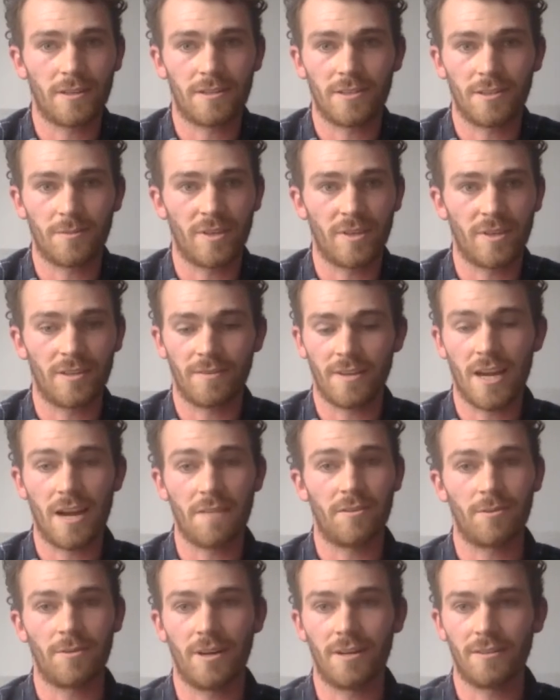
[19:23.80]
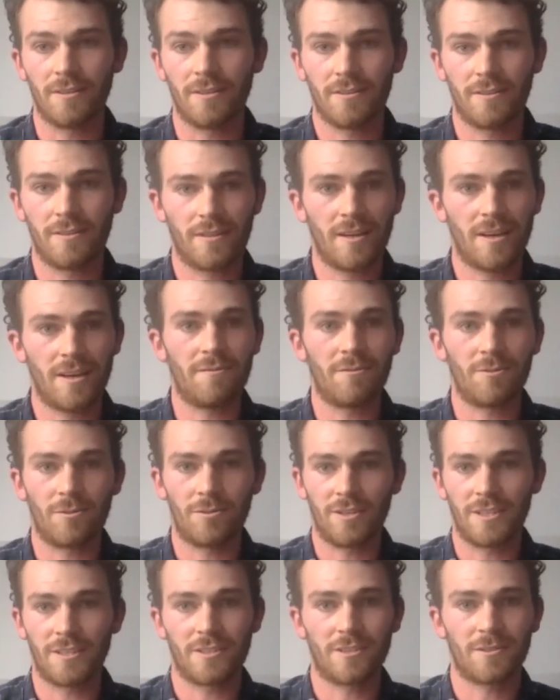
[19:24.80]
be everywhere. Everyone
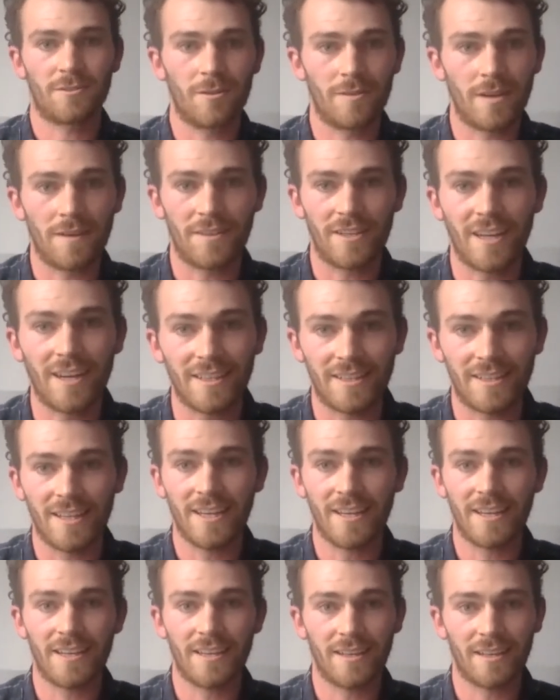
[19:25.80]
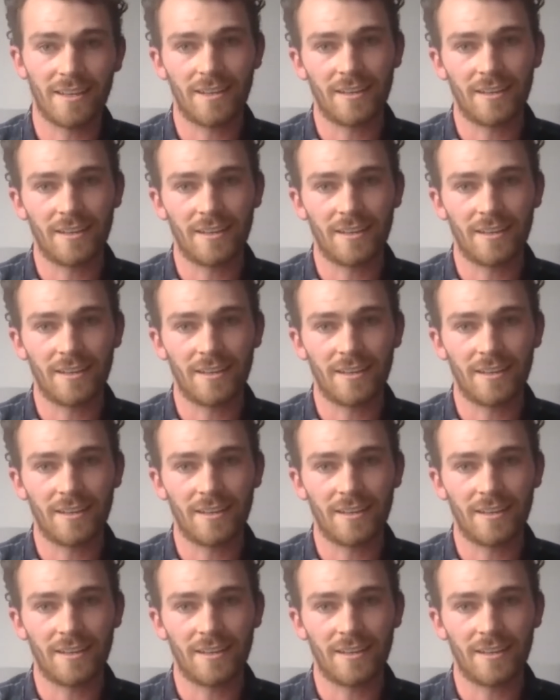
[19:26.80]
needs to sort of have the idea.